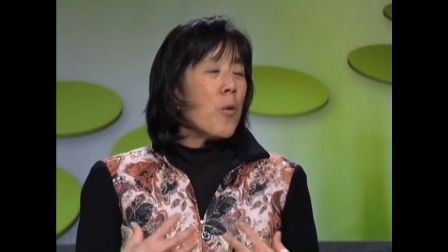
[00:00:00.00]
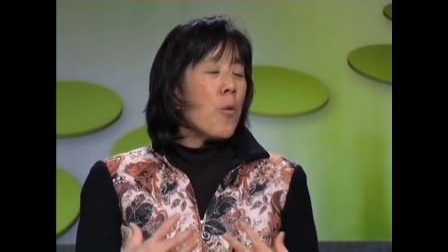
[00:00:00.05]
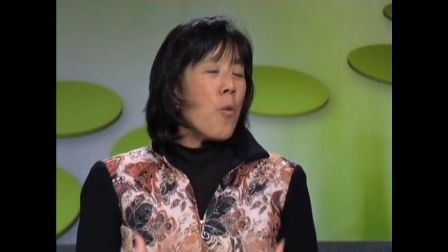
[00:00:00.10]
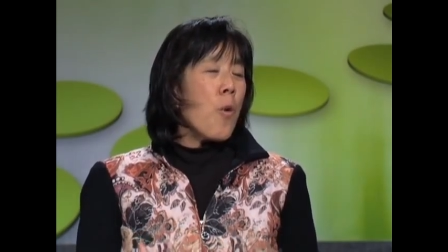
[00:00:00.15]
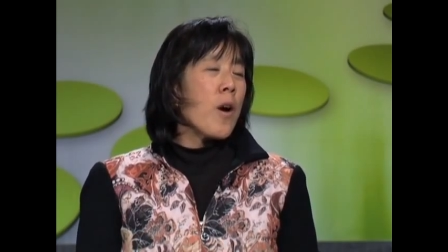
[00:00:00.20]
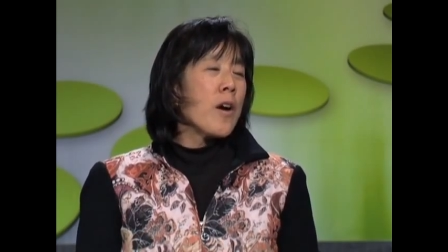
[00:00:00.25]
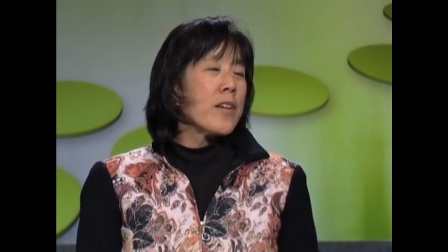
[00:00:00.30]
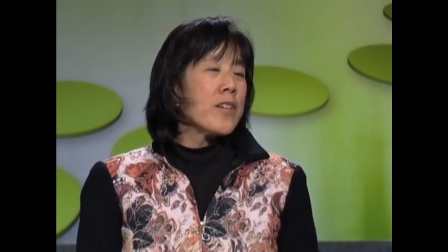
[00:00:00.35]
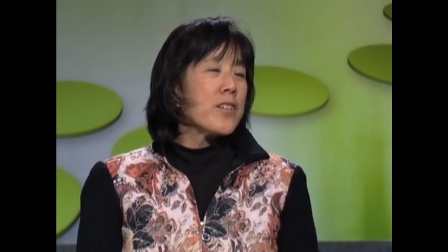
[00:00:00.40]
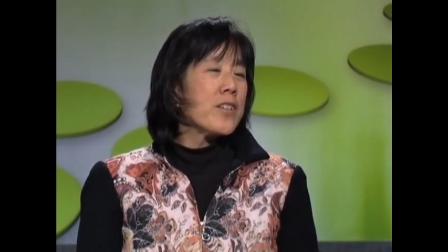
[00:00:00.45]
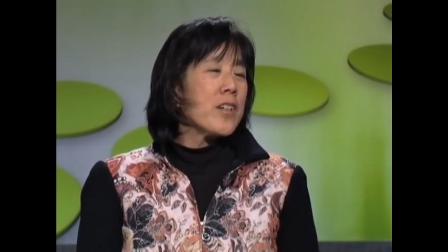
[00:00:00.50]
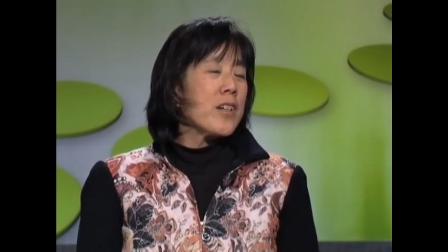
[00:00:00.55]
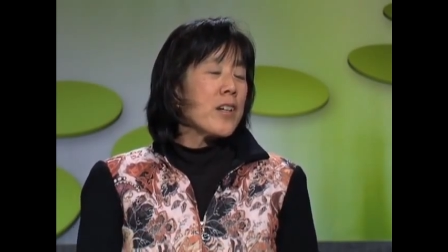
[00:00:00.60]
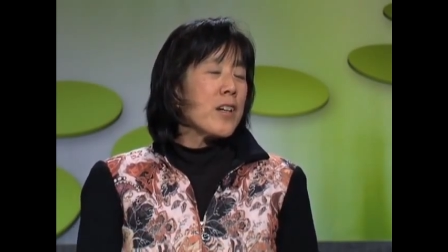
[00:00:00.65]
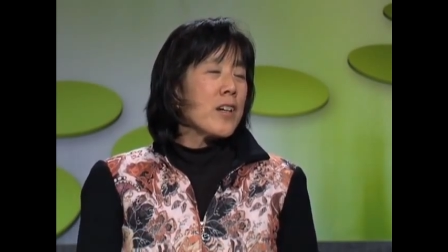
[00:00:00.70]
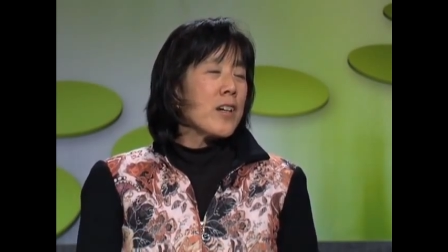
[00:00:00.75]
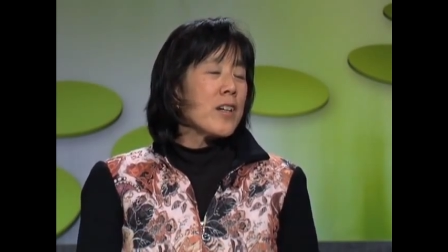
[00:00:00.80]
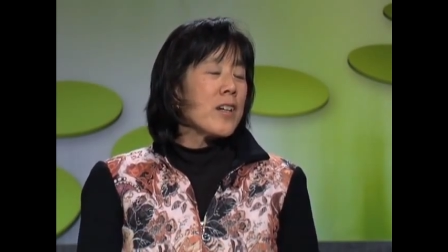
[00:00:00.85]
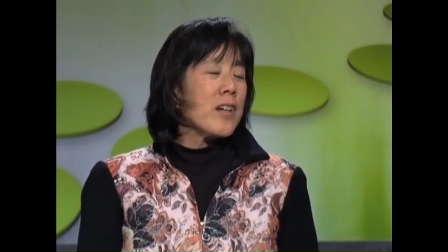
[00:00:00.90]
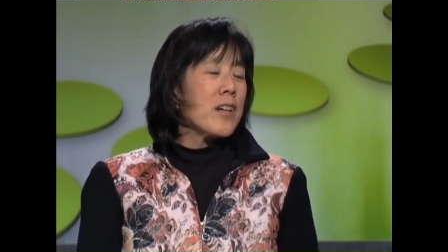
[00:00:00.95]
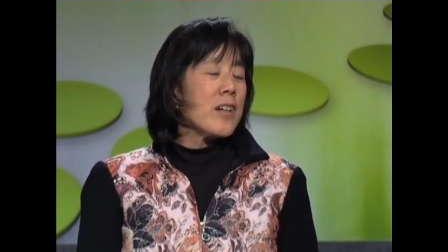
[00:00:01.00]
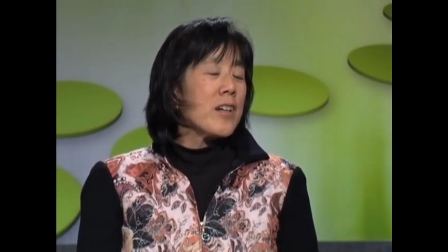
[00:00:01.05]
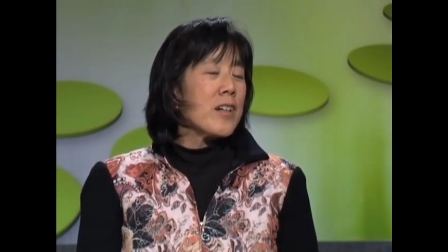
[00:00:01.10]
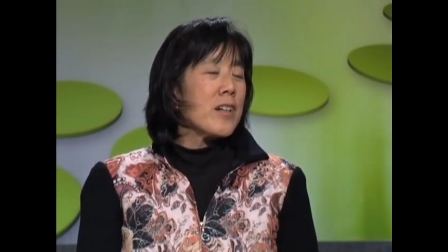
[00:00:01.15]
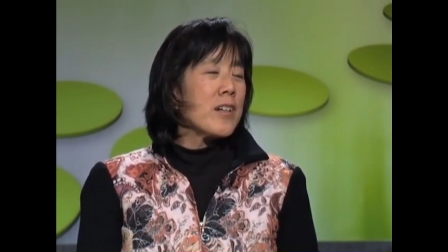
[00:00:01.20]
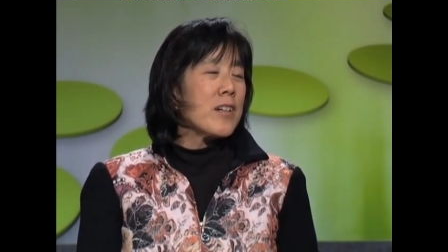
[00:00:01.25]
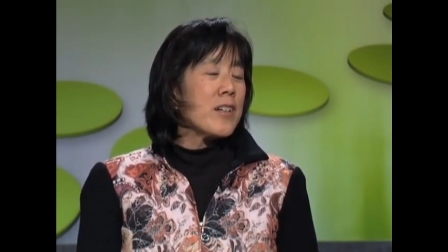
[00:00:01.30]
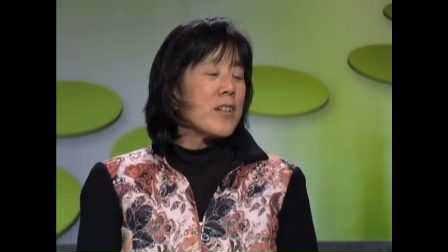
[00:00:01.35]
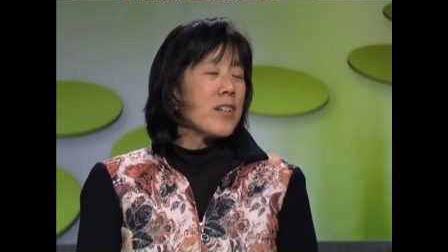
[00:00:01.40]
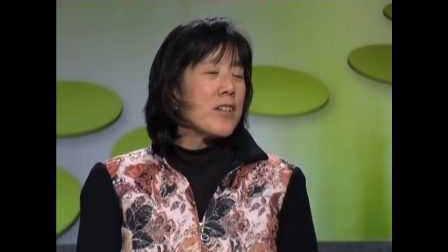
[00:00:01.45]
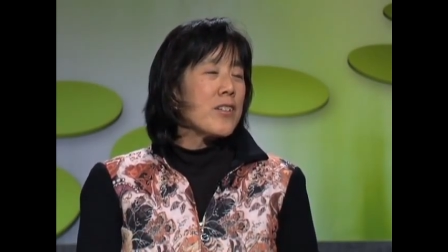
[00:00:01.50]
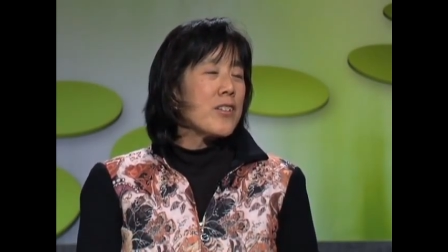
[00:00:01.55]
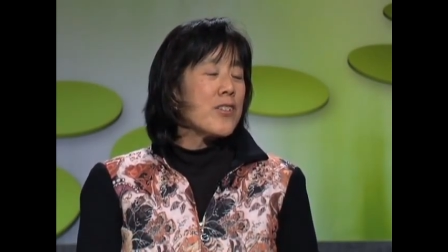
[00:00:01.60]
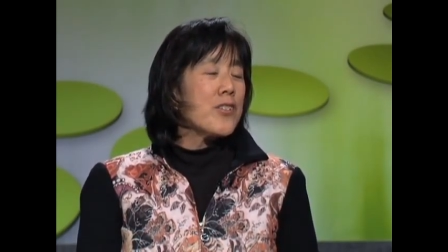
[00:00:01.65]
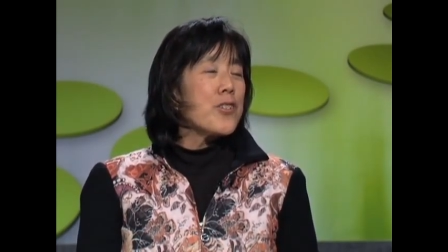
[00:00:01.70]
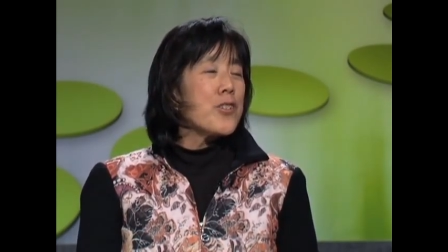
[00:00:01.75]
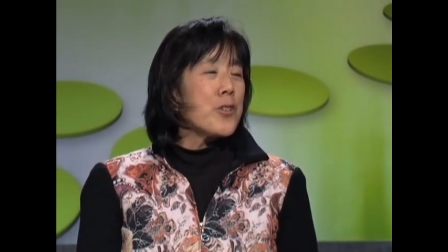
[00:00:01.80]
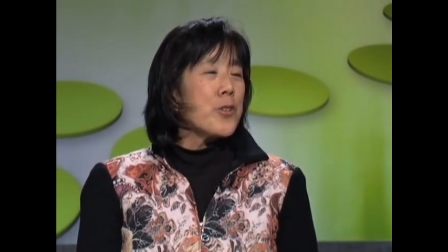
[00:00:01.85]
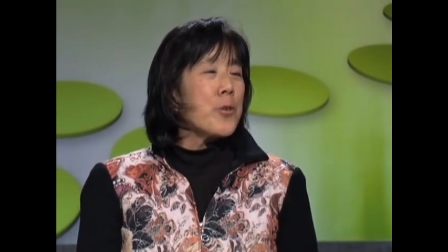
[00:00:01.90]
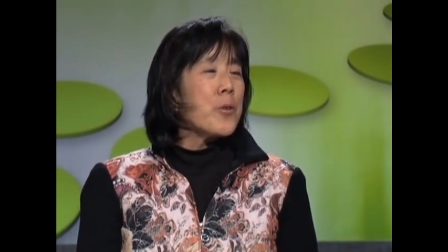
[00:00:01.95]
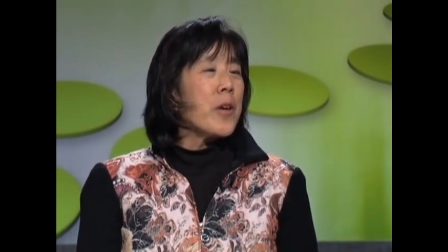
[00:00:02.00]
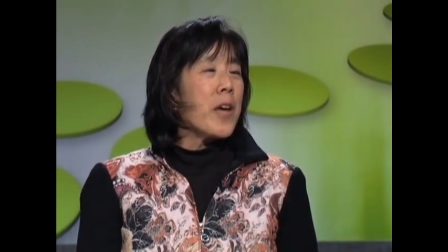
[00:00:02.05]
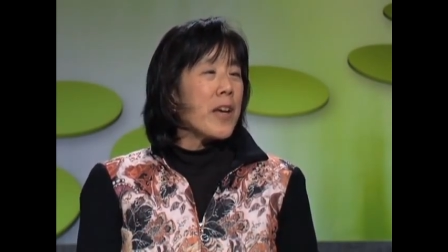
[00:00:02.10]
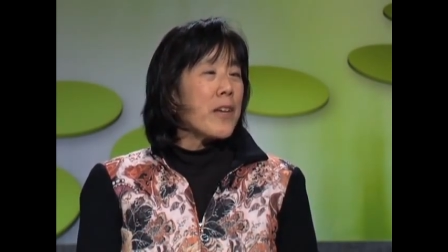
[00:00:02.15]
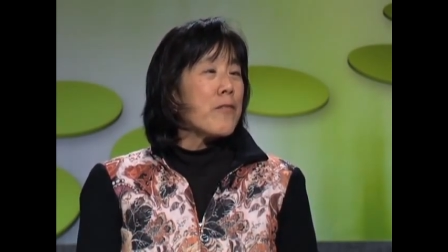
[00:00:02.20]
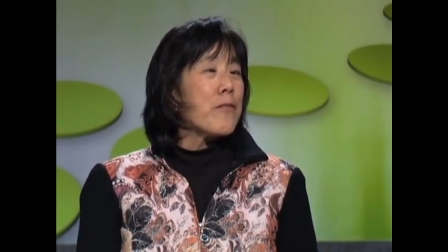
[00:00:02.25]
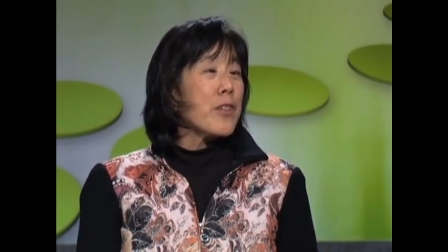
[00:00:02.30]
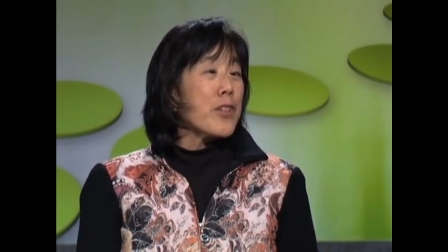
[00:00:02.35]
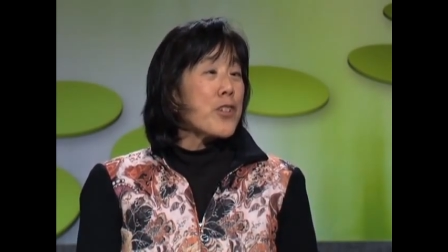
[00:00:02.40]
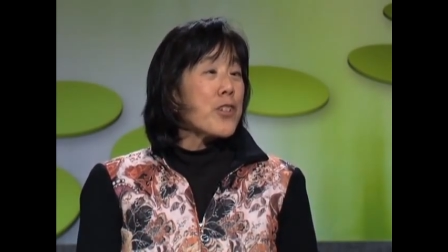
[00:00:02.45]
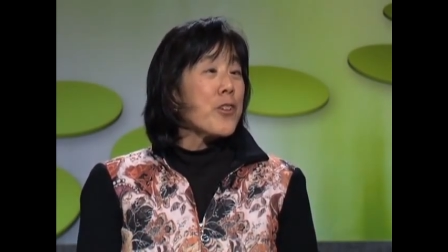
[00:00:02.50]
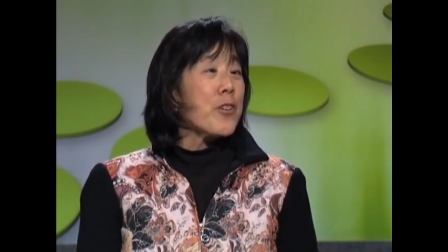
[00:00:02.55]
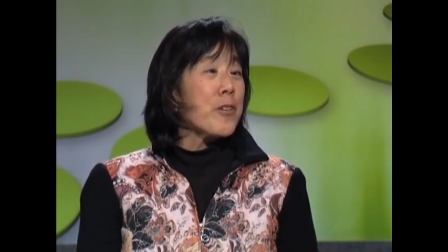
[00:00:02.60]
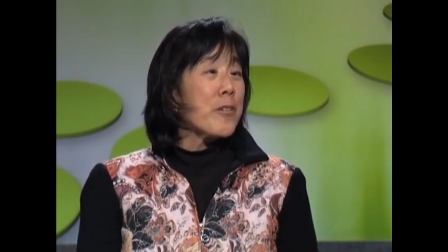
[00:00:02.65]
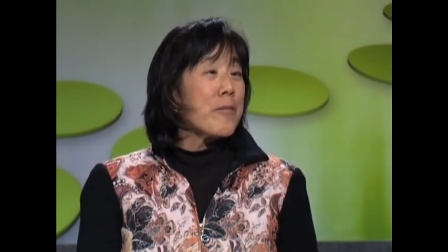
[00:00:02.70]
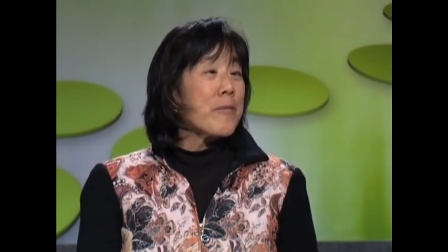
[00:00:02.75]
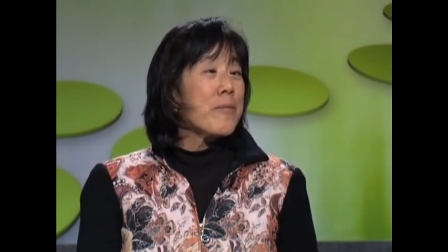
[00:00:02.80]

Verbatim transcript: want uh, uh, to do at Fisher.